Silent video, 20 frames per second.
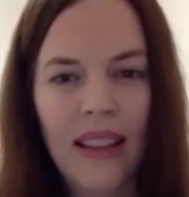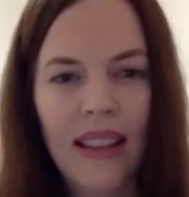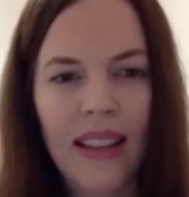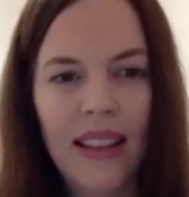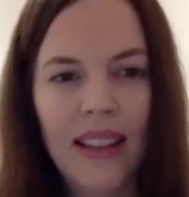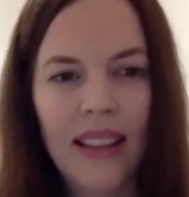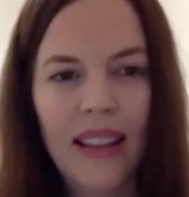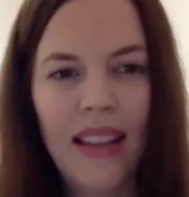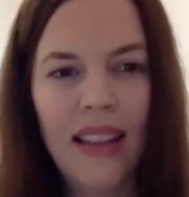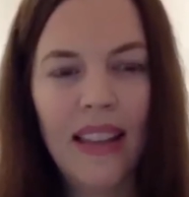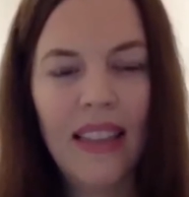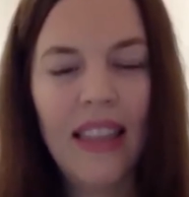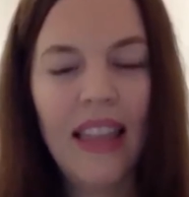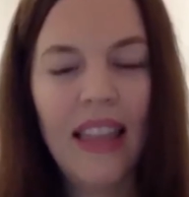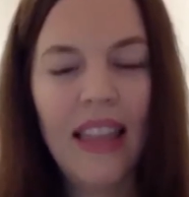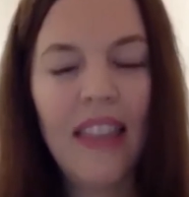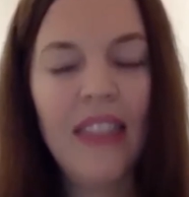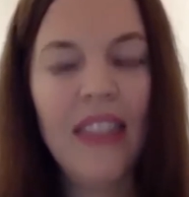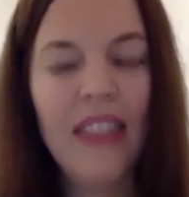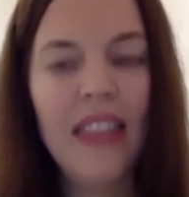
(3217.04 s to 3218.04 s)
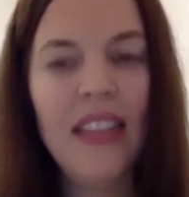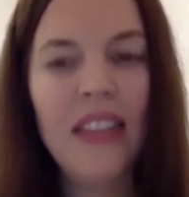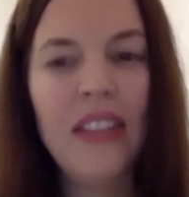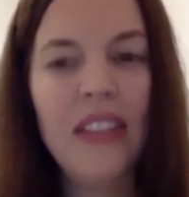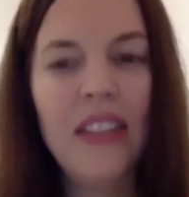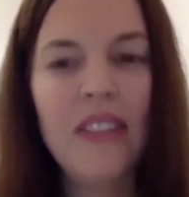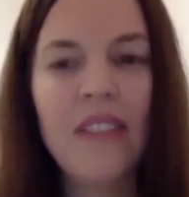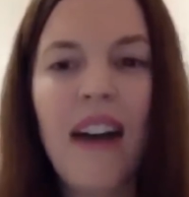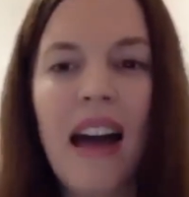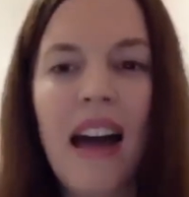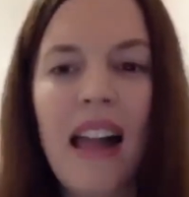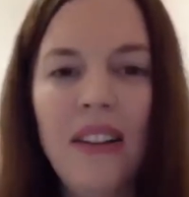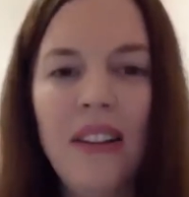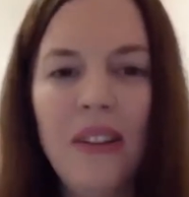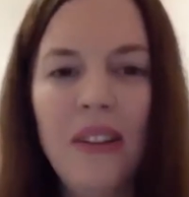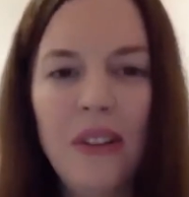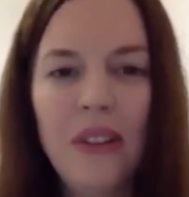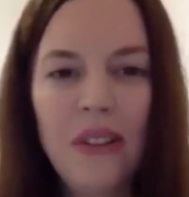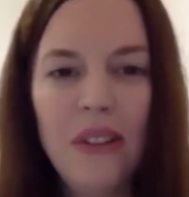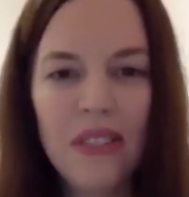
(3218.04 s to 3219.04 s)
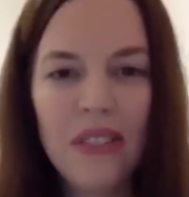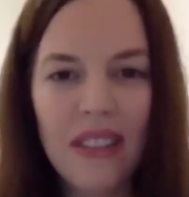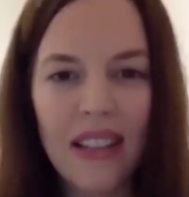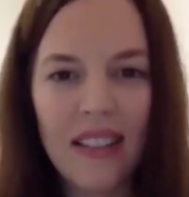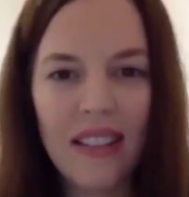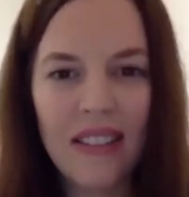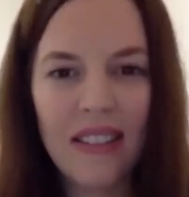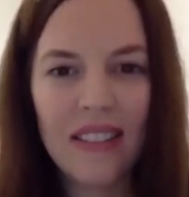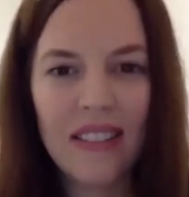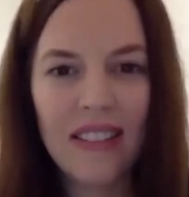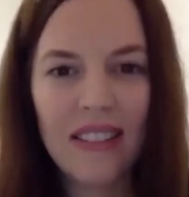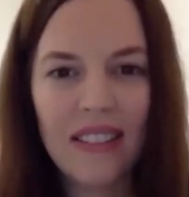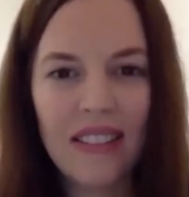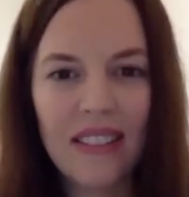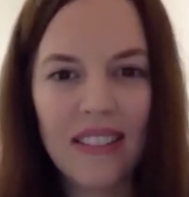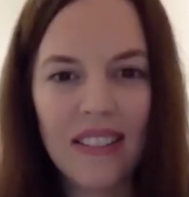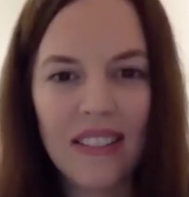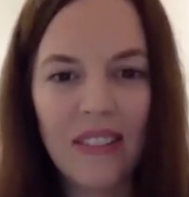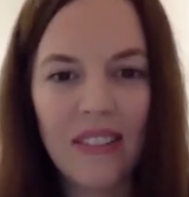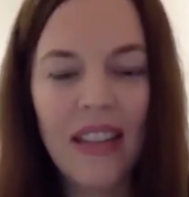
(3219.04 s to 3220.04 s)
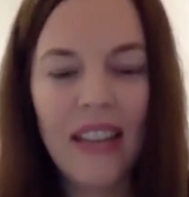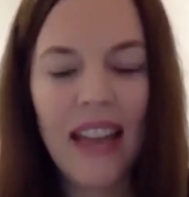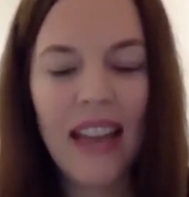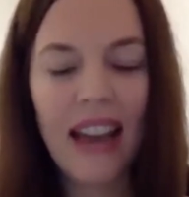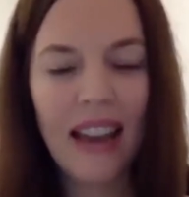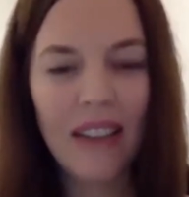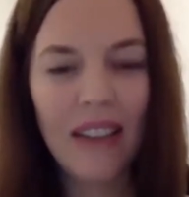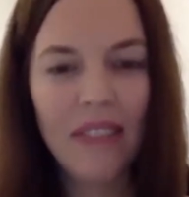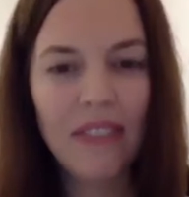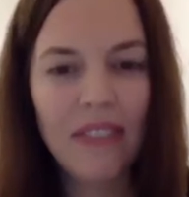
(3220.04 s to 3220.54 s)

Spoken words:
And then these values that we have,